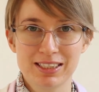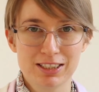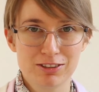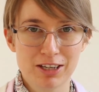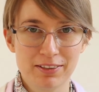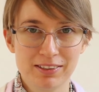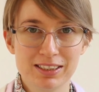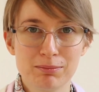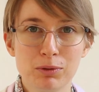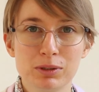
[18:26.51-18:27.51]
This channel
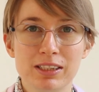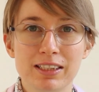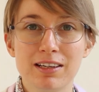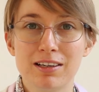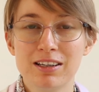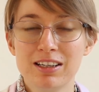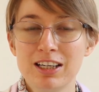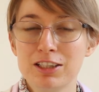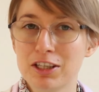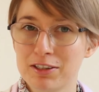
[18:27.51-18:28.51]
is mostly a
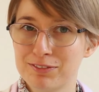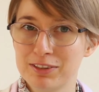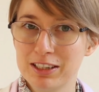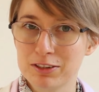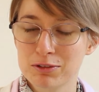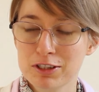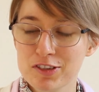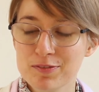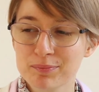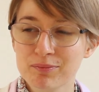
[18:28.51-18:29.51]
channel for
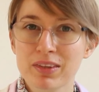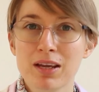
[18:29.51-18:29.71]
illustration,